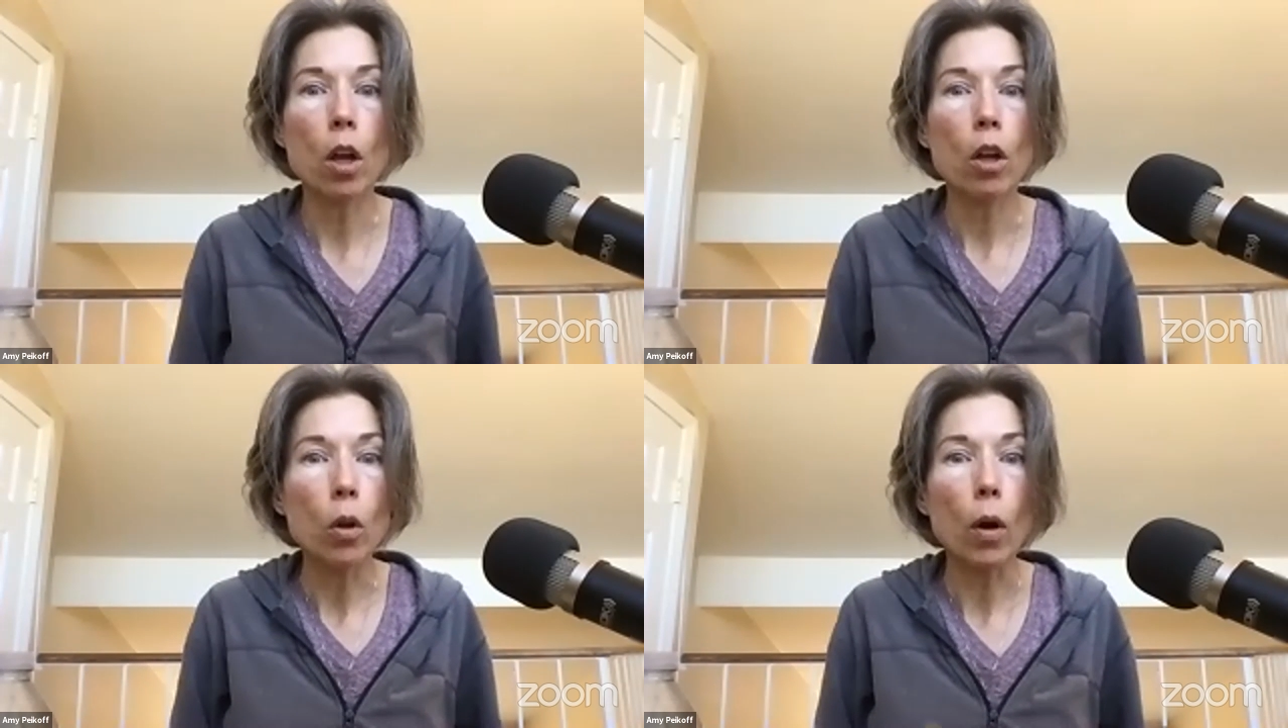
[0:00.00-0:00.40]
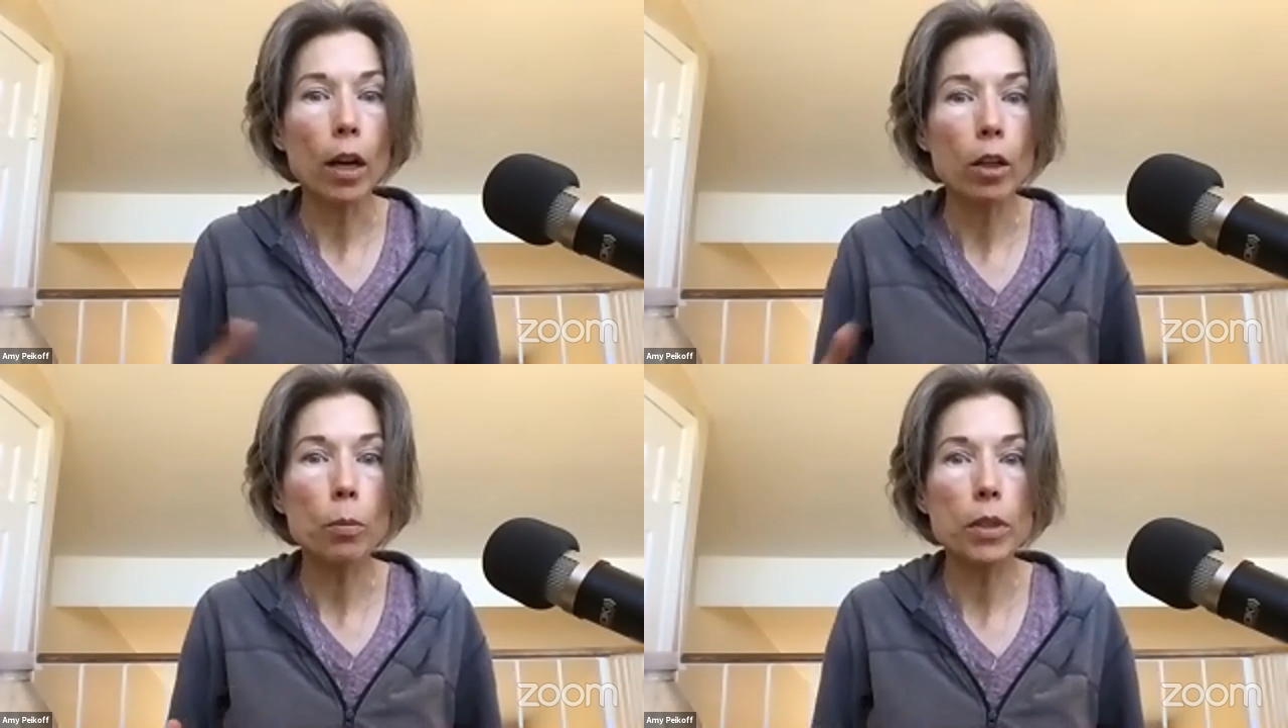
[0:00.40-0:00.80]
No,
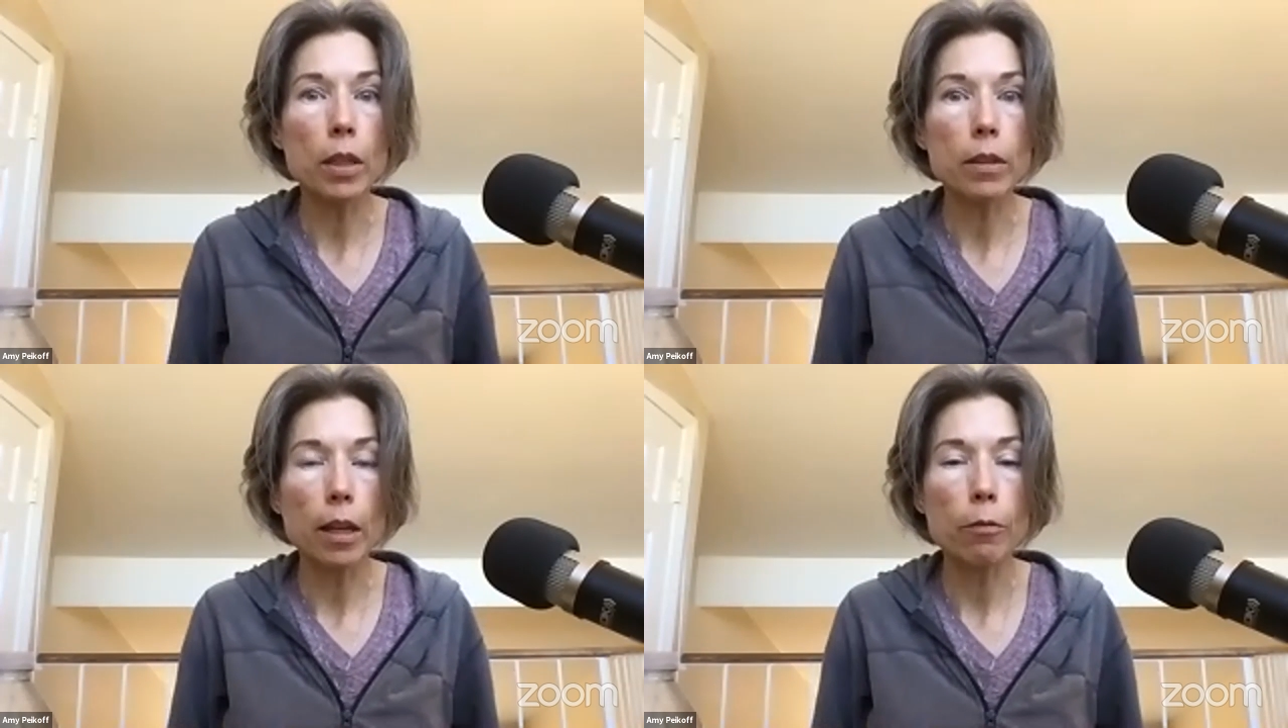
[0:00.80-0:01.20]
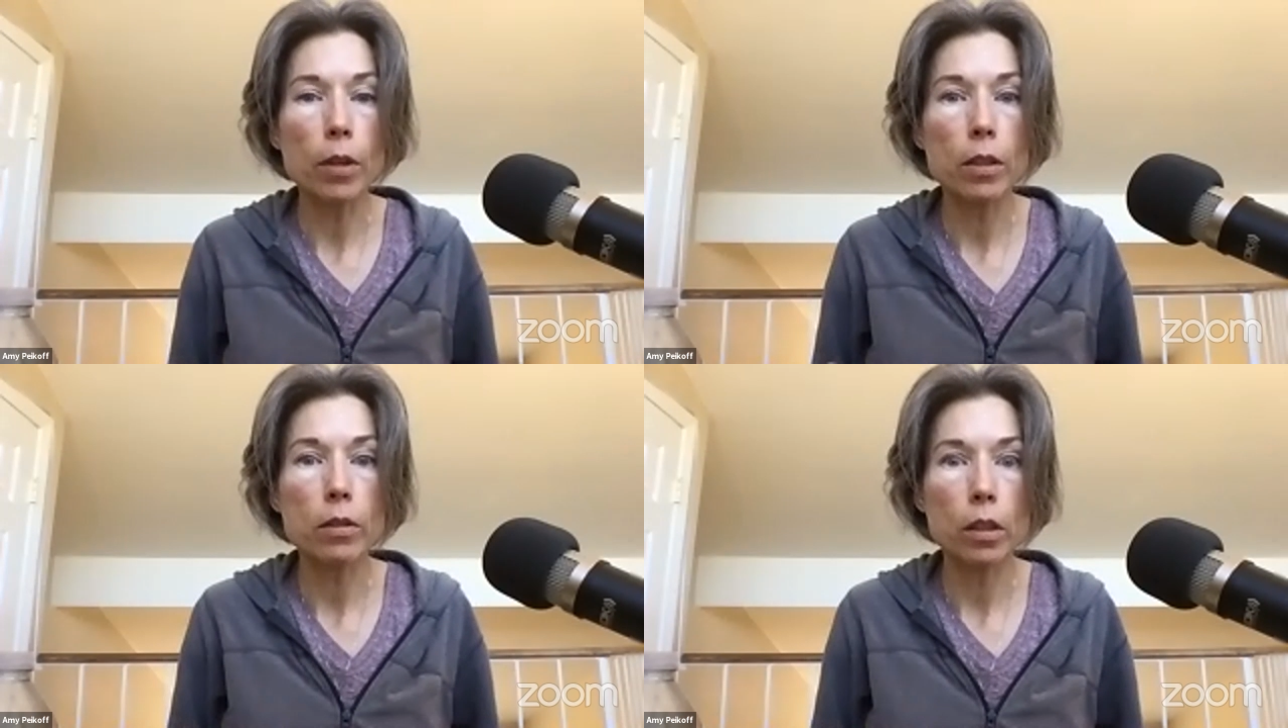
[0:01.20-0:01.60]
100% safe
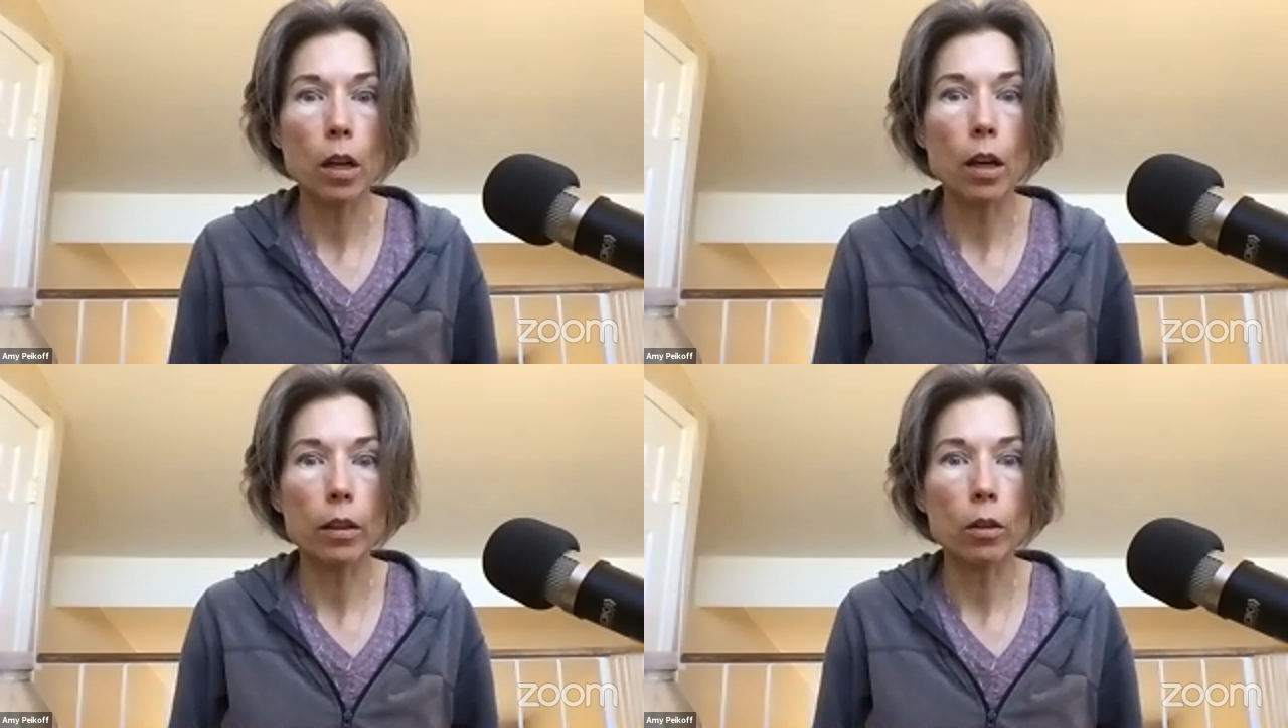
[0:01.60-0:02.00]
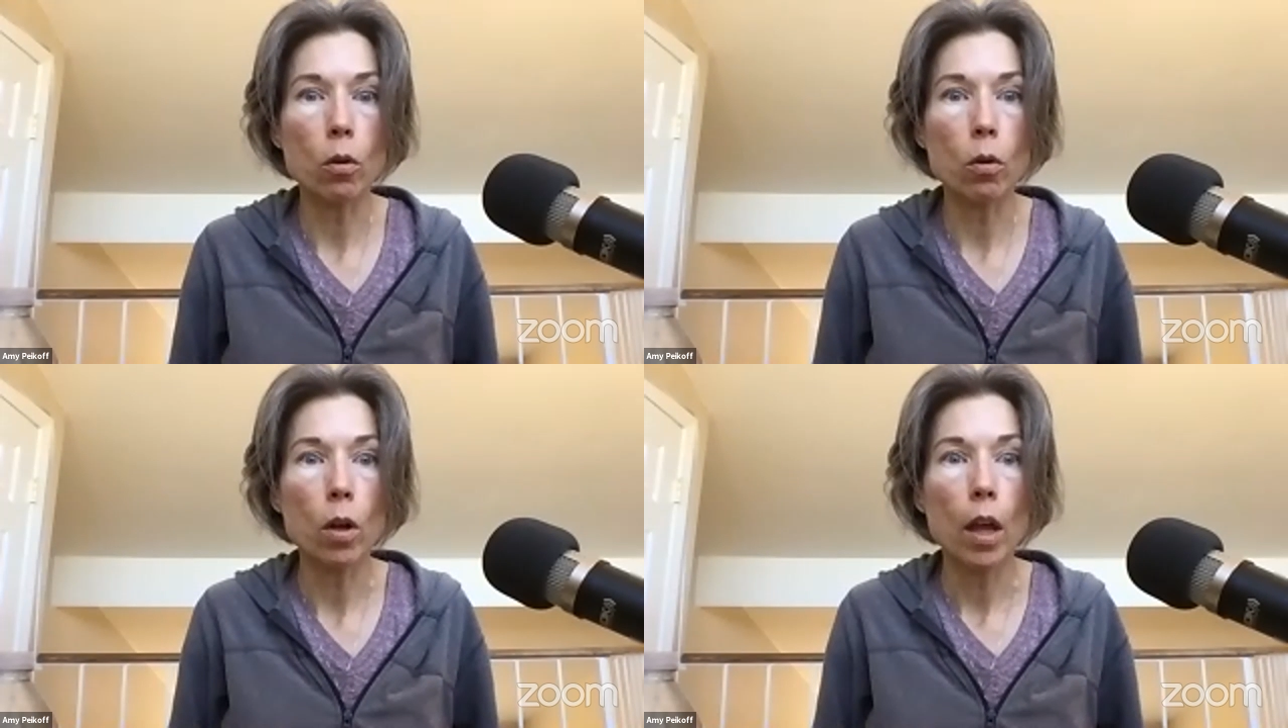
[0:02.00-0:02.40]
is not the goal.